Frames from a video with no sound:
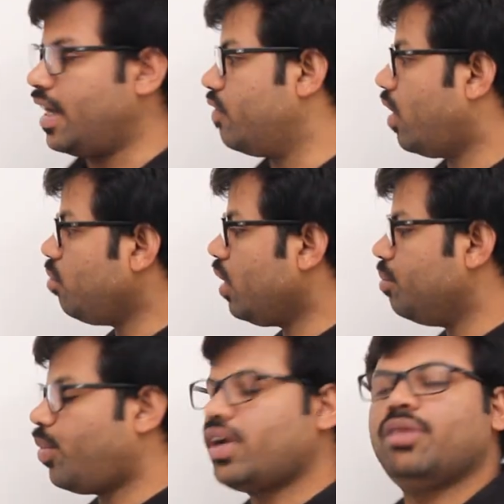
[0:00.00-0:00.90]
And one more
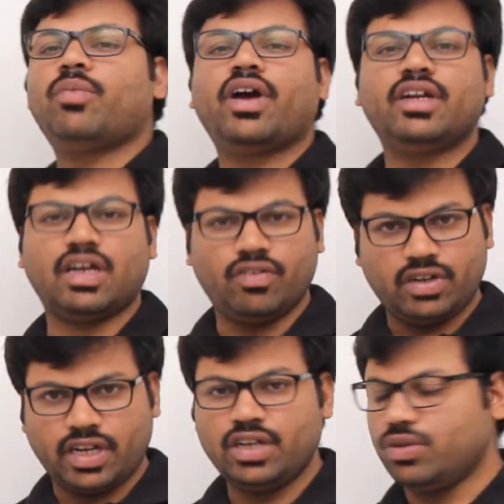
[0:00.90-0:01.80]
important point I
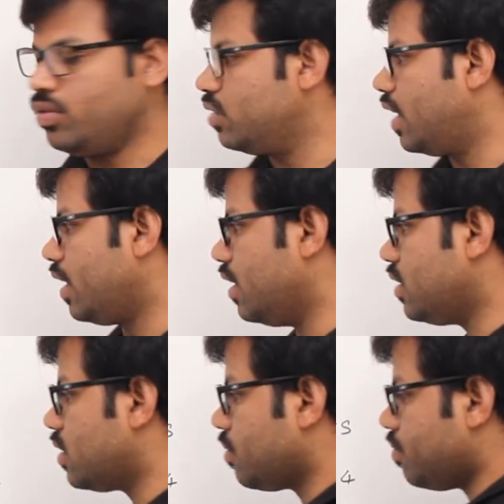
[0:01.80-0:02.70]
will tell you, that
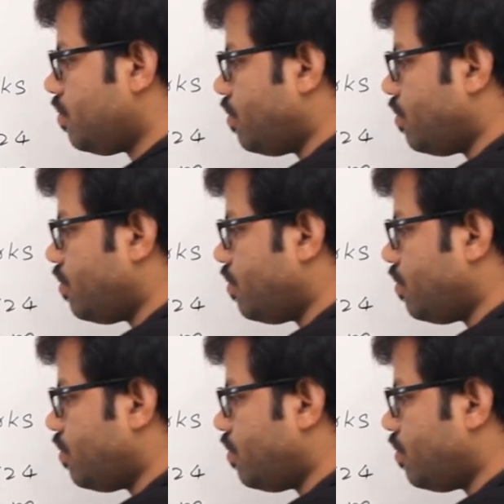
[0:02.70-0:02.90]
is,